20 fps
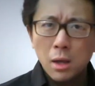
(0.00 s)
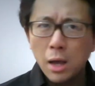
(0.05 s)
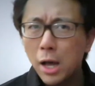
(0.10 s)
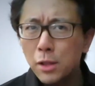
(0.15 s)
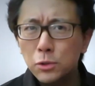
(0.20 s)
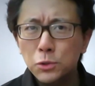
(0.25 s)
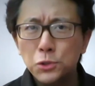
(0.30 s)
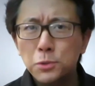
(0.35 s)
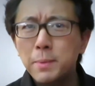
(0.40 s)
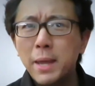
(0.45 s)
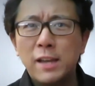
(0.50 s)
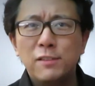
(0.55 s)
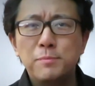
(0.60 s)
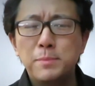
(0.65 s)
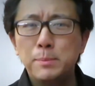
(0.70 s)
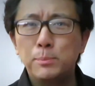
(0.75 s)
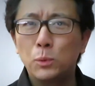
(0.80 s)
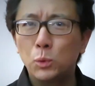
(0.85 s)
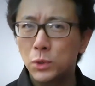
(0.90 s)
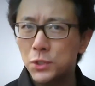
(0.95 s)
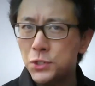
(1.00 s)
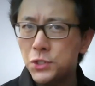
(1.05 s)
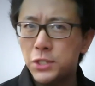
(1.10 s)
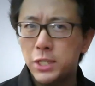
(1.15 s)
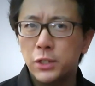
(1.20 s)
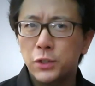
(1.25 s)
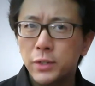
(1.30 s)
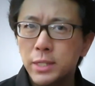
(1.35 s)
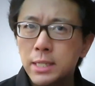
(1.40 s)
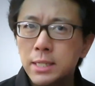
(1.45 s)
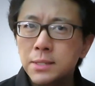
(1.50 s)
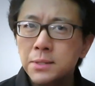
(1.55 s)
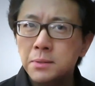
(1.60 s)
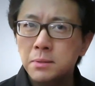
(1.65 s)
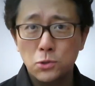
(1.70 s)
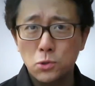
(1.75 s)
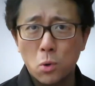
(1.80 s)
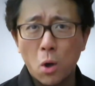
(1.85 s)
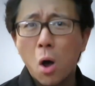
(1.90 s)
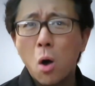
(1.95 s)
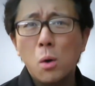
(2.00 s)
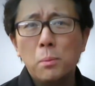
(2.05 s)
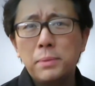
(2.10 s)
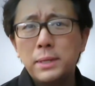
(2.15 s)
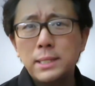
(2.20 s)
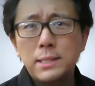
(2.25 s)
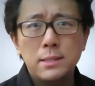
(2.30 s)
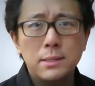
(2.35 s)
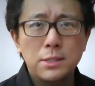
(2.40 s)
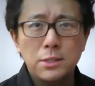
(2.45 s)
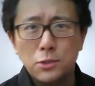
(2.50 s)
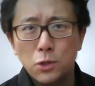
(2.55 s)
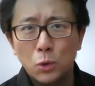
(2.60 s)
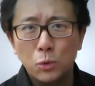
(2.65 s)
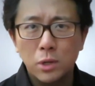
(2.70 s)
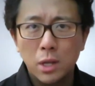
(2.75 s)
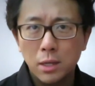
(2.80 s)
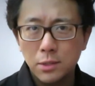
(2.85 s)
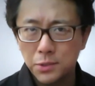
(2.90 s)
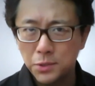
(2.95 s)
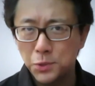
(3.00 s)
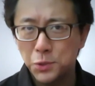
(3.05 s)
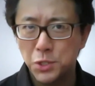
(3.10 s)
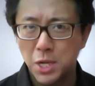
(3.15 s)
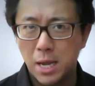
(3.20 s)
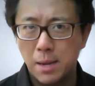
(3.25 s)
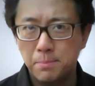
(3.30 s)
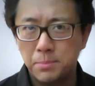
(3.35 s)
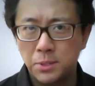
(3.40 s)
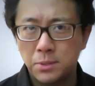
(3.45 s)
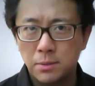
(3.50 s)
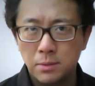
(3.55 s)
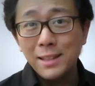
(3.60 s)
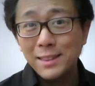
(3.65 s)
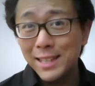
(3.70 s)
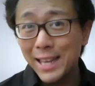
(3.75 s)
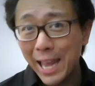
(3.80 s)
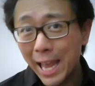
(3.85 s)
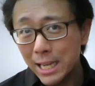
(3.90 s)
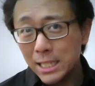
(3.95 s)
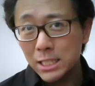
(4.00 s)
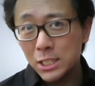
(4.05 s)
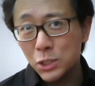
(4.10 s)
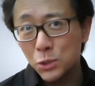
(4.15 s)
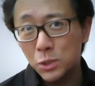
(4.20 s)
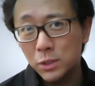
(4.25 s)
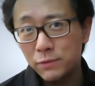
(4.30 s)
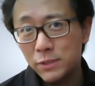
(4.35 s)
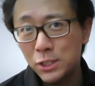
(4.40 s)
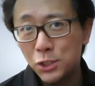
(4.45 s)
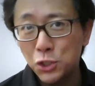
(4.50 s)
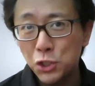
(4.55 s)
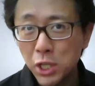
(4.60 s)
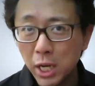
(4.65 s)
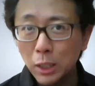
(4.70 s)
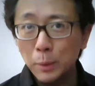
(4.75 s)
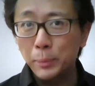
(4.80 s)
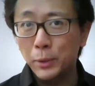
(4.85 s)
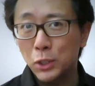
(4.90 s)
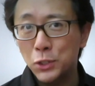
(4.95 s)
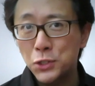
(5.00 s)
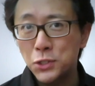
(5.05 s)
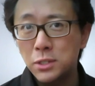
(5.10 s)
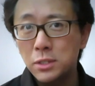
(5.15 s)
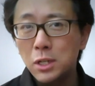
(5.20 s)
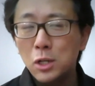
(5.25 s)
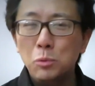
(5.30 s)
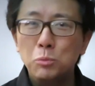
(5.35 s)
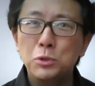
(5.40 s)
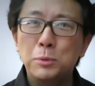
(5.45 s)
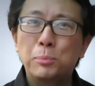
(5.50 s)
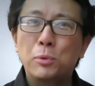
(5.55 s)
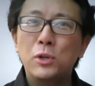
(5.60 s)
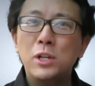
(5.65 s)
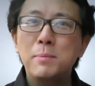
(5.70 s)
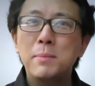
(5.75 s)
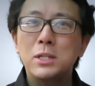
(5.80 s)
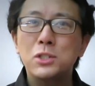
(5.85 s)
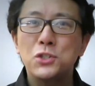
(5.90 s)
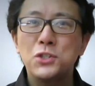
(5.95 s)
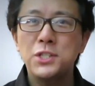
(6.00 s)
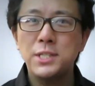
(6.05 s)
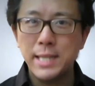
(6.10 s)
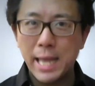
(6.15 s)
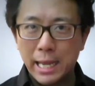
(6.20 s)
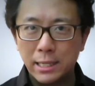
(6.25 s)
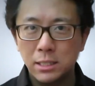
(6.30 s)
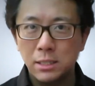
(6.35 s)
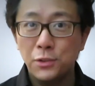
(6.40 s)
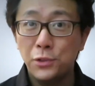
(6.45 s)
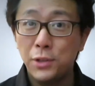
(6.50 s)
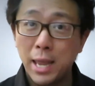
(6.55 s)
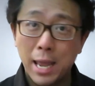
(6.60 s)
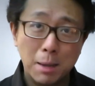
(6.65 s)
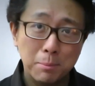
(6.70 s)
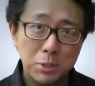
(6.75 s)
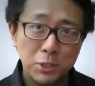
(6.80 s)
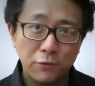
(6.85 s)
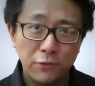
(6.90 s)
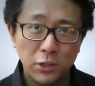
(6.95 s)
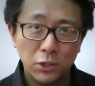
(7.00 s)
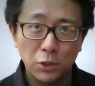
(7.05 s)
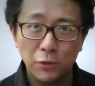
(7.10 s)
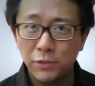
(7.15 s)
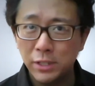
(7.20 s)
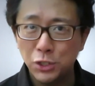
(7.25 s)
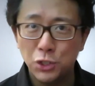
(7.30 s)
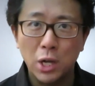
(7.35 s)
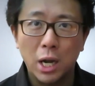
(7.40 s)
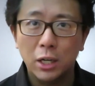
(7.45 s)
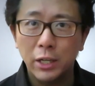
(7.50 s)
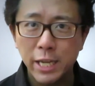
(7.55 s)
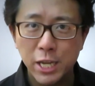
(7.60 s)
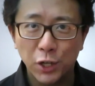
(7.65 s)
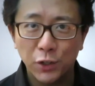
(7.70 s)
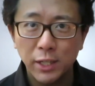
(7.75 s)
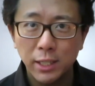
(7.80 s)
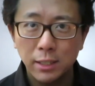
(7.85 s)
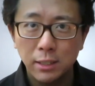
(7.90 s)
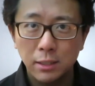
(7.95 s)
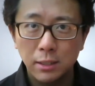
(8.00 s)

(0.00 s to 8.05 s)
Others may have been more serious, so all business and no-nonsense types. The attitude of this chairperson would pretty much set the atmosphere of the entire hearing.